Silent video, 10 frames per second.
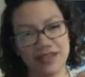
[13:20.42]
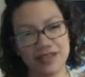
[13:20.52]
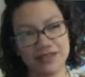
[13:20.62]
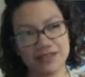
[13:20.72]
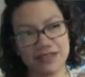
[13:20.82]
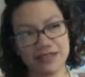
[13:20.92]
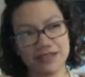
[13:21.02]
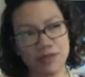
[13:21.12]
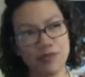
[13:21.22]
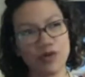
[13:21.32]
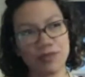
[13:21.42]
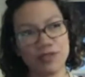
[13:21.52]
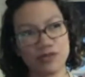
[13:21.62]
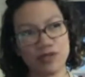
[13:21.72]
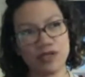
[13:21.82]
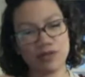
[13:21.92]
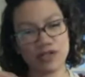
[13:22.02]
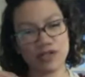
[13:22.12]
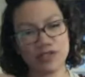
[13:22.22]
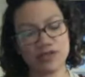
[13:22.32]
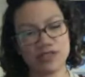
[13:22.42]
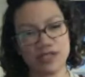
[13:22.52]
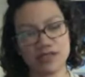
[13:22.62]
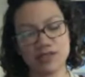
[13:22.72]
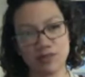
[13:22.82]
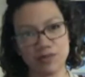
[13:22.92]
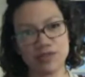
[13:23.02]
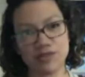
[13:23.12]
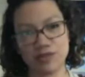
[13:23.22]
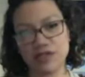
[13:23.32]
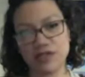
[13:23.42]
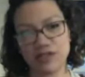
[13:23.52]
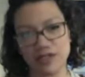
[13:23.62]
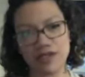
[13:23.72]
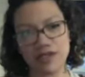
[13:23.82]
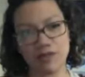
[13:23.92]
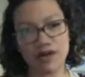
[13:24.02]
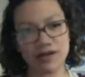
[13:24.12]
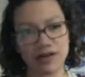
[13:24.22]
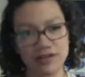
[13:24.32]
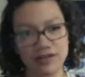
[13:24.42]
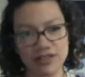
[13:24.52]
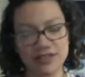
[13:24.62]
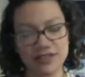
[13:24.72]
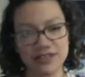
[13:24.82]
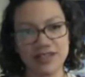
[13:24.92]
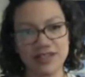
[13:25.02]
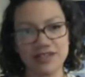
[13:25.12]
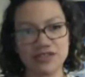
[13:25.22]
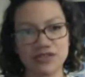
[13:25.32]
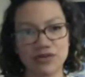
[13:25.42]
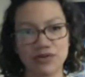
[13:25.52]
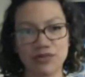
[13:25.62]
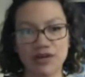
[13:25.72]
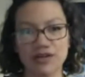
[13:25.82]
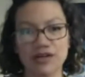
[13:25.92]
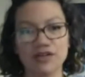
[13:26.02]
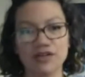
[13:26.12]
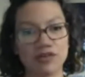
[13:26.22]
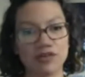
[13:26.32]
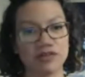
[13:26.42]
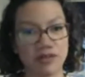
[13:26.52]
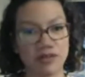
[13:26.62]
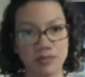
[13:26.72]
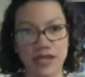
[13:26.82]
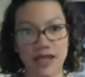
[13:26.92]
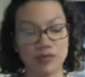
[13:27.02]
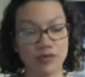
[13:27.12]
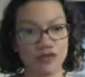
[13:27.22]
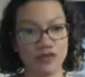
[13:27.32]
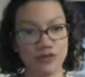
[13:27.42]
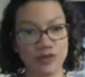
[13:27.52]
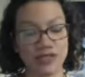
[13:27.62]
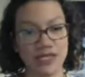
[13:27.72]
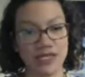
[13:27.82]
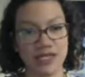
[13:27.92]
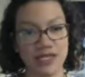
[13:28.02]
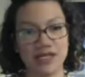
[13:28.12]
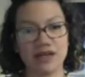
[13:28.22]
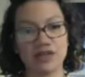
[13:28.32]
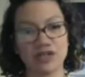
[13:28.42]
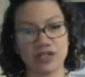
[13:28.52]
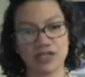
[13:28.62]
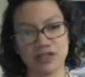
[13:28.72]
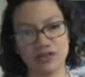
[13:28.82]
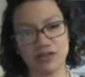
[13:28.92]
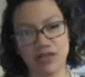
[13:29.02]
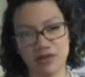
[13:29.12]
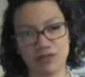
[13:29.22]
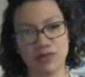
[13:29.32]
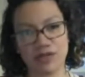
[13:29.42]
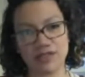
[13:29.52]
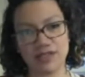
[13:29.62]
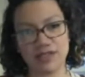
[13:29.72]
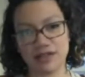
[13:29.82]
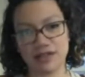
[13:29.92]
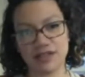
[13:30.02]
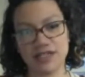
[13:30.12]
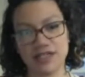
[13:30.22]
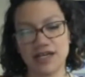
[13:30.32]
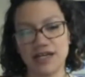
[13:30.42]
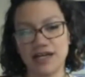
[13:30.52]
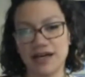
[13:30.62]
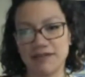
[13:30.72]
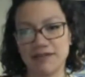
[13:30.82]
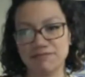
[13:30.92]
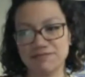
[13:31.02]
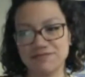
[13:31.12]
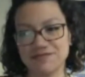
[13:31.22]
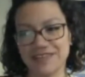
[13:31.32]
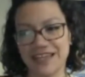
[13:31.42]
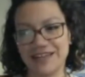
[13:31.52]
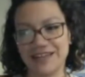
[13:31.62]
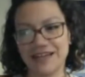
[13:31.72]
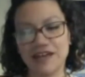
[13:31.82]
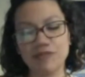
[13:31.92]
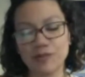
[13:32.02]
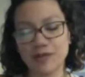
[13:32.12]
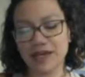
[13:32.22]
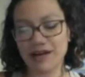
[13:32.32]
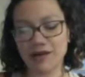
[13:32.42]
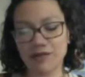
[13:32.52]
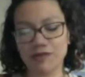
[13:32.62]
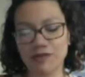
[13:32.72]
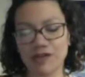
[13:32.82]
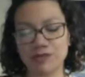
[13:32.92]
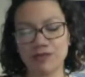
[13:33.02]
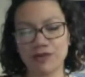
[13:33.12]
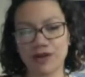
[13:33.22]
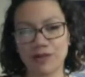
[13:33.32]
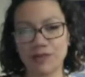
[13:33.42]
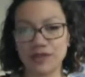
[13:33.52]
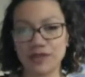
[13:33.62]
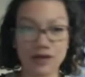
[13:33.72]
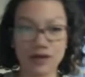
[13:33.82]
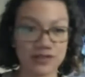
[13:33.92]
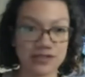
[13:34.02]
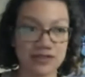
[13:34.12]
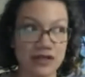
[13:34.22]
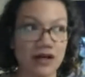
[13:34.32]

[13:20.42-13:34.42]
It's somewhere between, gouache I would say is somewhere between acrylic and watercolor. So watercolor will blend more fluidly. Acrylic you can't rework later. And I've pulled my hair out with gouache before, but that was